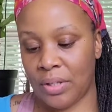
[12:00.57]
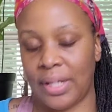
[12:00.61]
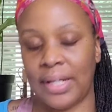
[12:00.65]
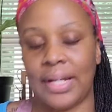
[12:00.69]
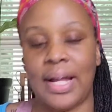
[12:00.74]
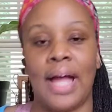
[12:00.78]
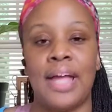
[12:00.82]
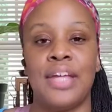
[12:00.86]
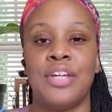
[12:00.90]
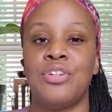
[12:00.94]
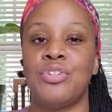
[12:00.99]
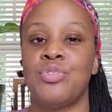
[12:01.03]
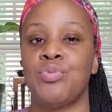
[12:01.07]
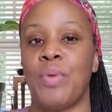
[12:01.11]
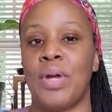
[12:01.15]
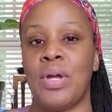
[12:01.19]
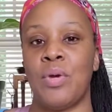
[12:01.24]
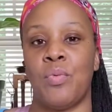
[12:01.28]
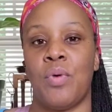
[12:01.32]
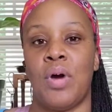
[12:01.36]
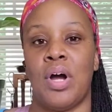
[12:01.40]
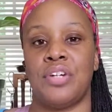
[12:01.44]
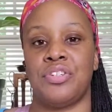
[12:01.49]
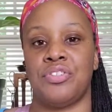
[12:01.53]
Like I use
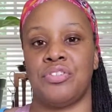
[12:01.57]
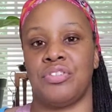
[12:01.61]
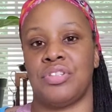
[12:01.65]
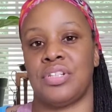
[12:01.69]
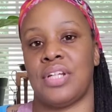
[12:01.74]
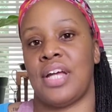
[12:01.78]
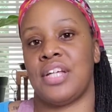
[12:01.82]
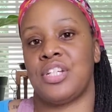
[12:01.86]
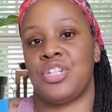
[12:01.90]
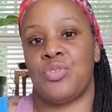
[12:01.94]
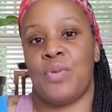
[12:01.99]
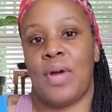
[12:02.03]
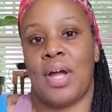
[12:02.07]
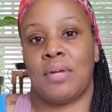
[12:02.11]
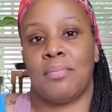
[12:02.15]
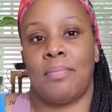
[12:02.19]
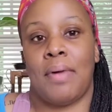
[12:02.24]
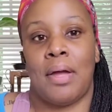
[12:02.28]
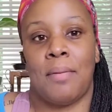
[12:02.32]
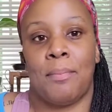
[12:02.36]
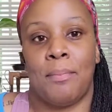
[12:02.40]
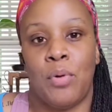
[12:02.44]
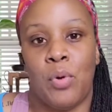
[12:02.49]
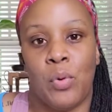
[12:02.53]
Weight Watchers, I track
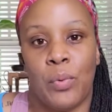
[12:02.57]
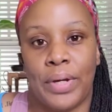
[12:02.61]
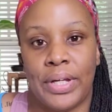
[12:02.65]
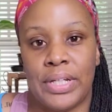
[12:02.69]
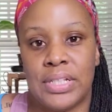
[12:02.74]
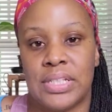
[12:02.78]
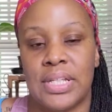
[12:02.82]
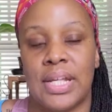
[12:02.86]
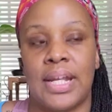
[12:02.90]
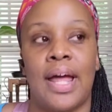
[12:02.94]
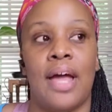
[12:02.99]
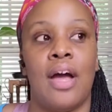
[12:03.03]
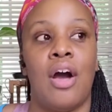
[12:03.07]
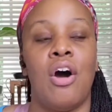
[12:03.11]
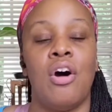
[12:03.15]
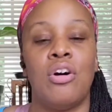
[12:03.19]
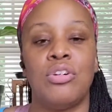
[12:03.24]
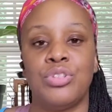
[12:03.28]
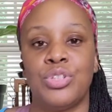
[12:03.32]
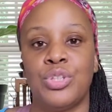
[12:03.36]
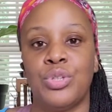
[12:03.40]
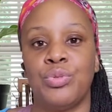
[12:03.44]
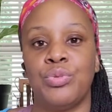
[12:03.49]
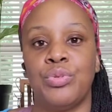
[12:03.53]
by points, and I
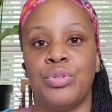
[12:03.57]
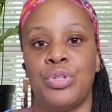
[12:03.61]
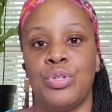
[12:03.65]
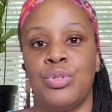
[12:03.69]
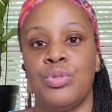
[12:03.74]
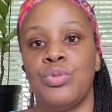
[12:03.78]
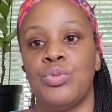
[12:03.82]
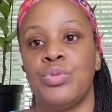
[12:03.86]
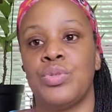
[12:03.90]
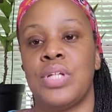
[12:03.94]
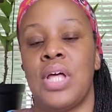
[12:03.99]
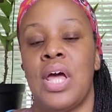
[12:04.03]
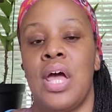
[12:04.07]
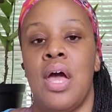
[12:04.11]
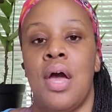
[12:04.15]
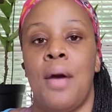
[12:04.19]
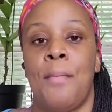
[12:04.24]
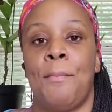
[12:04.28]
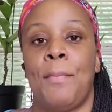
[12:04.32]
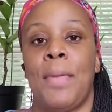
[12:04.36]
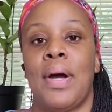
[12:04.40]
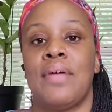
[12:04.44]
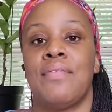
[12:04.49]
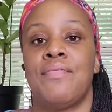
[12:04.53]
also use
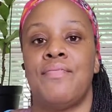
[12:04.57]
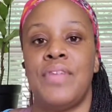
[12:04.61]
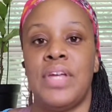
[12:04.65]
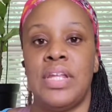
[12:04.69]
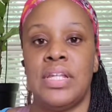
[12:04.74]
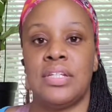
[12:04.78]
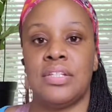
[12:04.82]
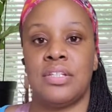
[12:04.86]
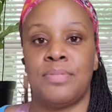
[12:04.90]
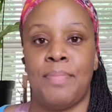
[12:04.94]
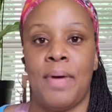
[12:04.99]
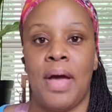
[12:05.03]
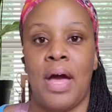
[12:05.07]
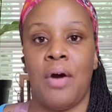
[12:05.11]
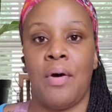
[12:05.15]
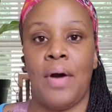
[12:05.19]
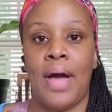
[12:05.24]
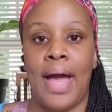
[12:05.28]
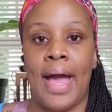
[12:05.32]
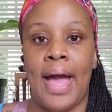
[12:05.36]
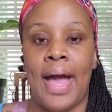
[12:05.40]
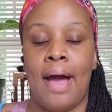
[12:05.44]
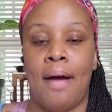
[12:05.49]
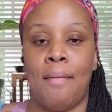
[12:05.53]
my
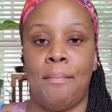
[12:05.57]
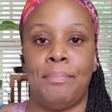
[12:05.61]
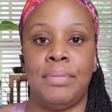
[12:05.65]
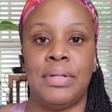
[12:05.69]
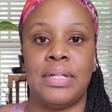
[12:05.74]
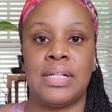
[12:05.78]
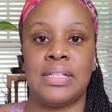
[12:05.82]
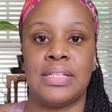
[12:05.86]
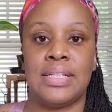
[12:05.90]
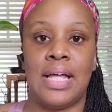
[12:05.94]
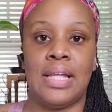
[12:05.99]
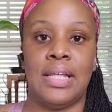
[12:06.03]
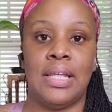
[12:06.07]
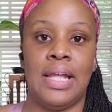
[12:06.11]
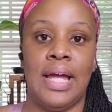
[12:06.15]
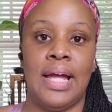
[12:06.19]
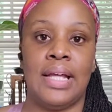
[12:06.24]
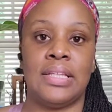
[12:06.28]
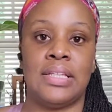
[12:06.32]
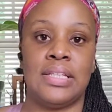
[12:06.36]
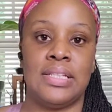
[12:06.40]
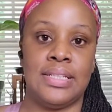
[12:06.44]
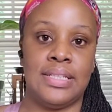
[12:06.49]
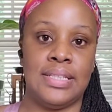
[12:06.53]
FitnessPal app because I
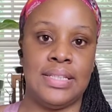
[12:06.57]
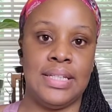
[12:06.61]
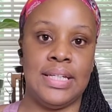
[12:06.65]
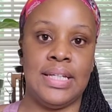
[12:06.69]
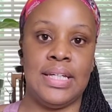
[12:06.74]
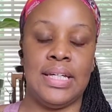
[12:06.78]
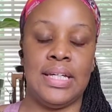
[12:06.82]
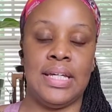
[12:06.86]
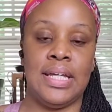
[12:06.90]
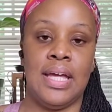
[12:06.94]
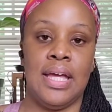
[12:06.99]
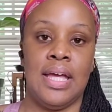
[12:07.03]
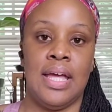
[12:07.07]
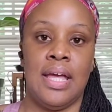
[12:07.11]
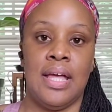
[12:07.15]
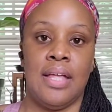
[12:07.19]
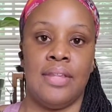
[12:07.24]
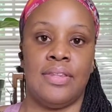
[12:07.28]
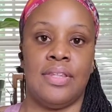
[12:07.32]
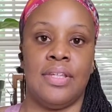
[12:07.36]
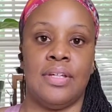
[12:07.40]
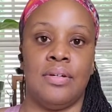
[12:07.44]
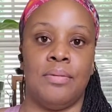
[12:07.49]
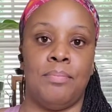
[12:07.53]
like to see
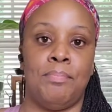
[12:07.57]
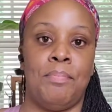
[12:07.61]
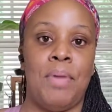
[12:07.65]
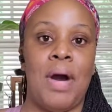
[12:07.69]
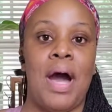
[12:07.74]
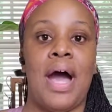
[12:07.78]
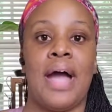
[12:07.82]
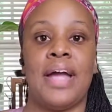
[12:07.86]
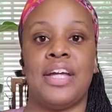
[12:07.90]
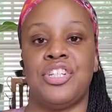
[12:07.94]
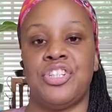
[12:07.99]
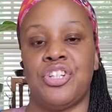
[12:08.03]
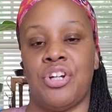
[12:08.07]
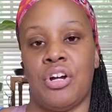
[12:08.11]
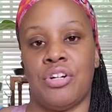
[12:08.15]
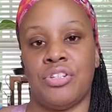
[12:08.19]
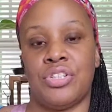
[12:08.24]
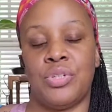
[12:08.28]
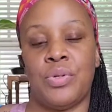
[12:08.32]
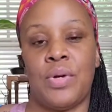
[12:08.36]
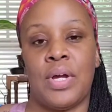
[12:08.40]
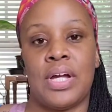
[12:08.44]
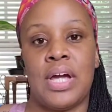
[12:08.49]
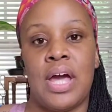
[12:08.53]
the pie chart.
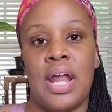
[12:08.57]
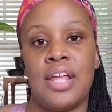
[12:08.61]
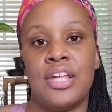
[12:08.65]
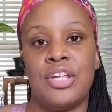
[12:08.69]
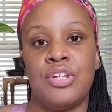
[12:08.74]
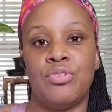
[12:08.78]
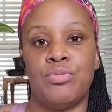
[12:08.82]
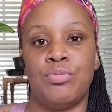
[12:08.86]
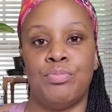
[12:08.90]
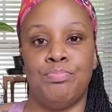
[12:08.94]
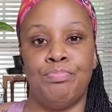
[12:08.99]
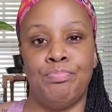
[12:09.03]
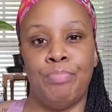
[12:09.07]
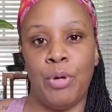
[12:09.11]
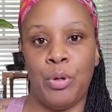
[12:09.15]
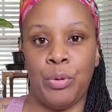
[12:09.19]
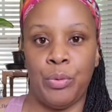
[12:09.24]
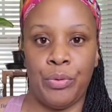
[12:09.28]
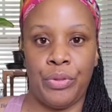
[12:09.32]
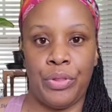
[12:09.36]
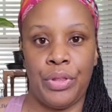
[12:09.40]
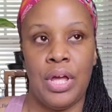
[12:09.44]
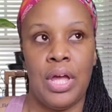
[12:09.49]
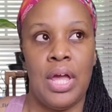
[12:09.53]
So I kind of use
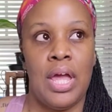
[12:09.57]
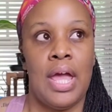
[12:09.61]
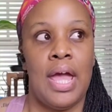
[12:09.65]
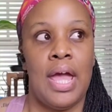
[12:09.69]
both.